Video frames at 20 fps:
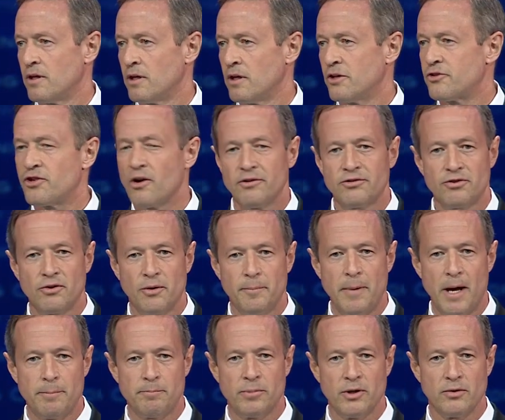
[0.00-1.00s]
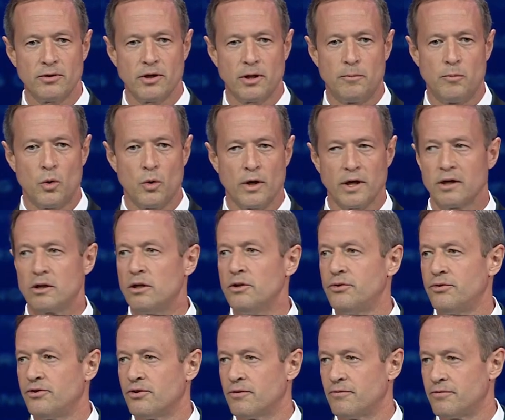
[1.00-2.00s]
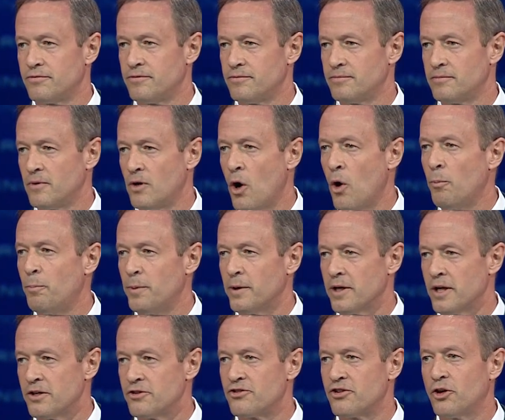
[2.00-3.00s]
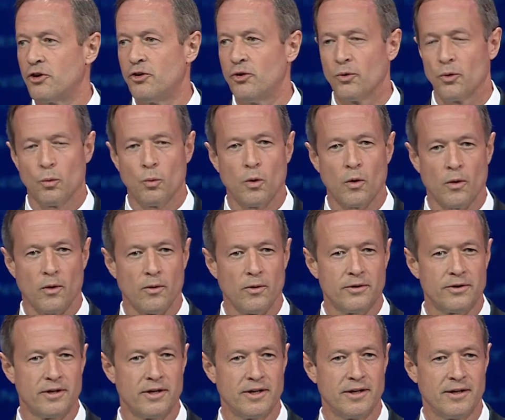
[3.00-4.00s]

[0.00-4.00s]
It's also about building a more inclusive, open, and secure world,